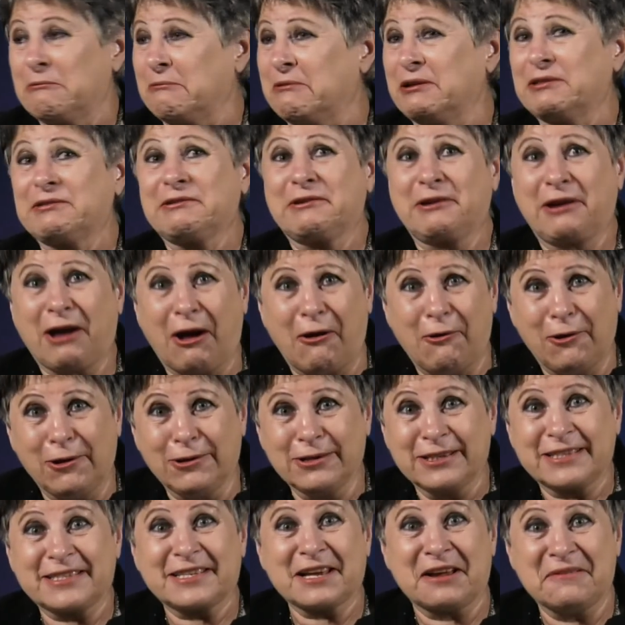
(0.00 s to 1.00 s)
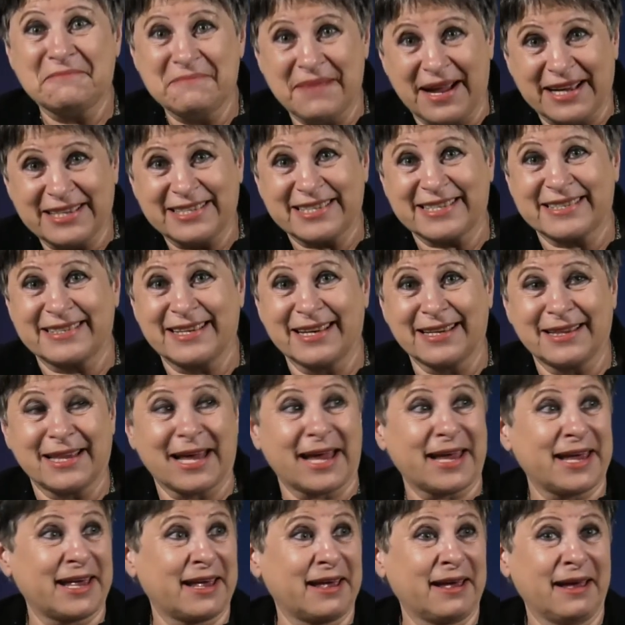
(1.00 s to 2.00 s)
with gold so much that
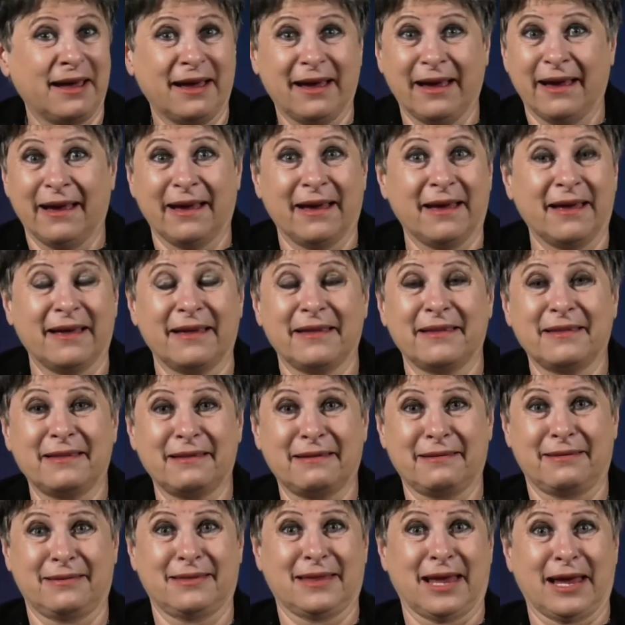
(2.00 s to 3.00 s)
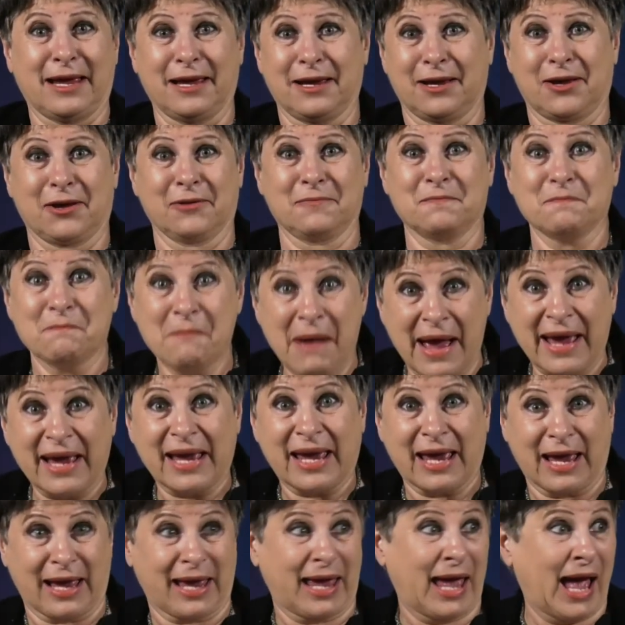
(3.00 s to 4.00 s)
they could
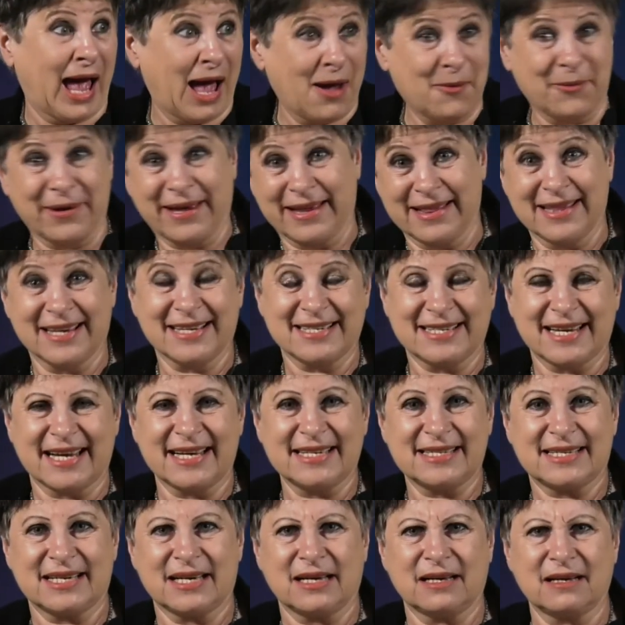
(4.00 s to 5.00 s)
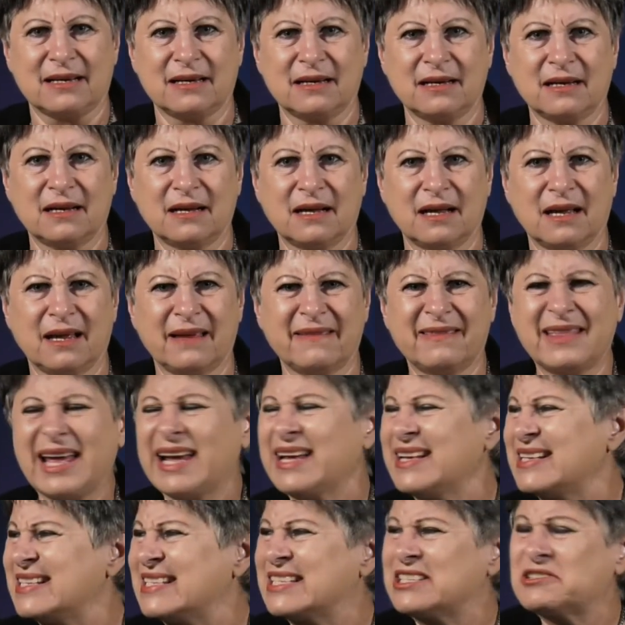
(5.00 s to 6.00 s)
make a cow in the desert, they
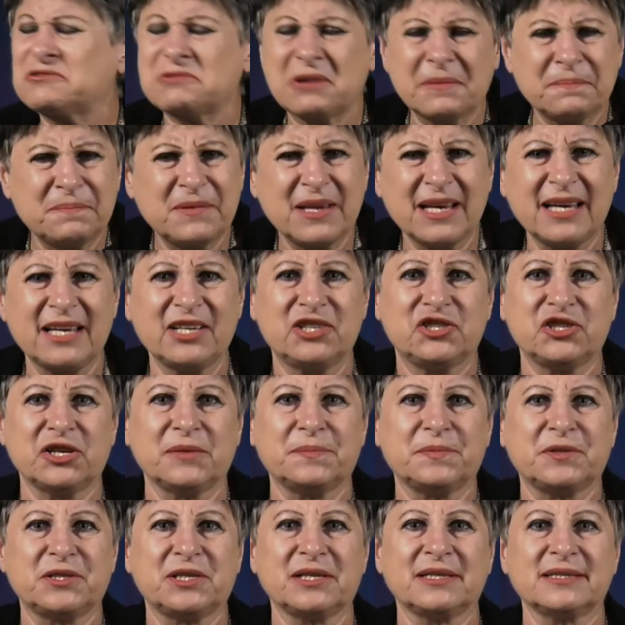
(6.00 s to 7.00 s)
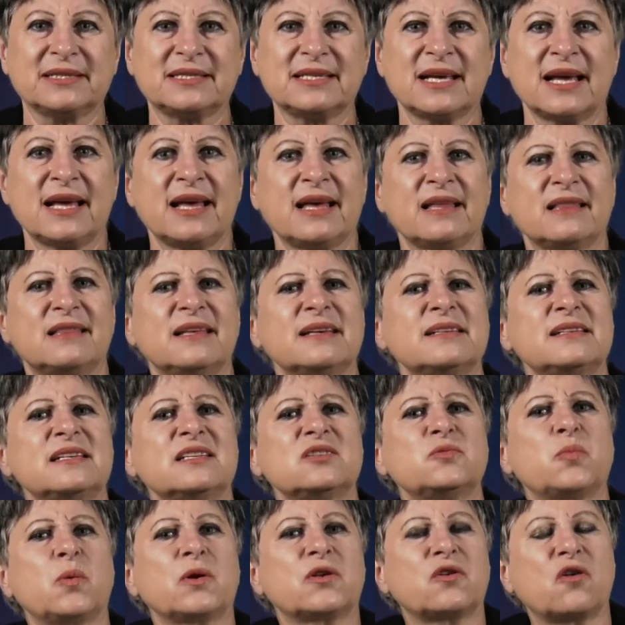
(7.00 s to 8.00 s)
stripped the Egyptians. This
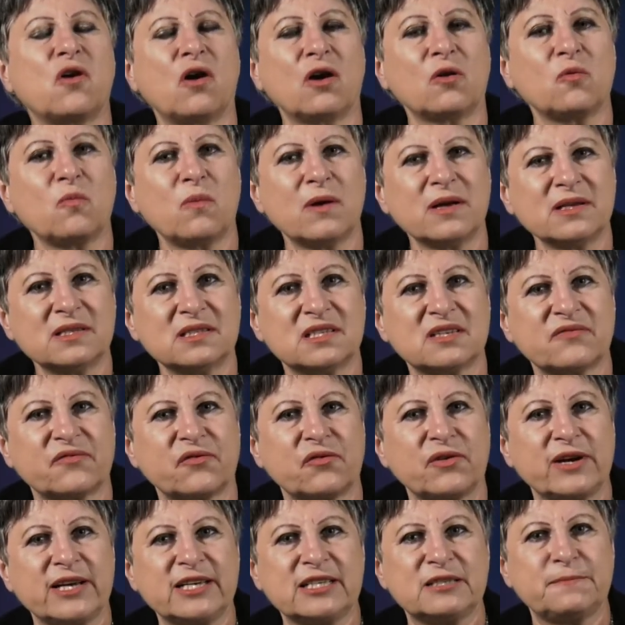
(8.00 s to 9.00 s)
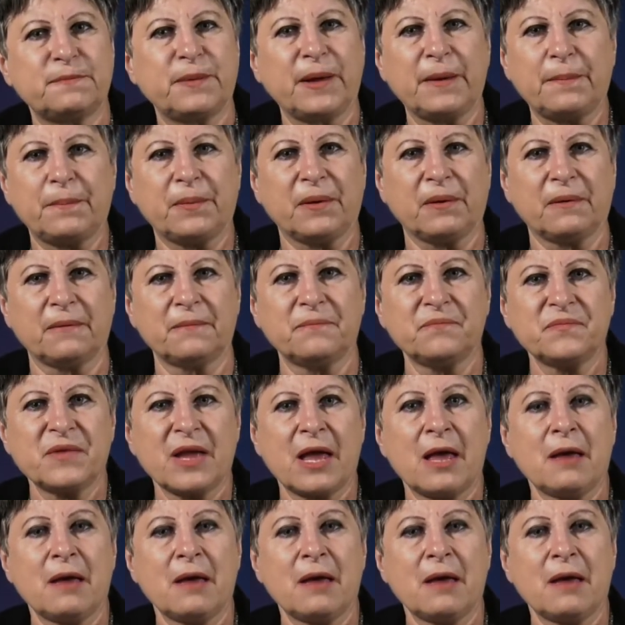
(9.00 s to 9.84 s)
is what God wants for his people,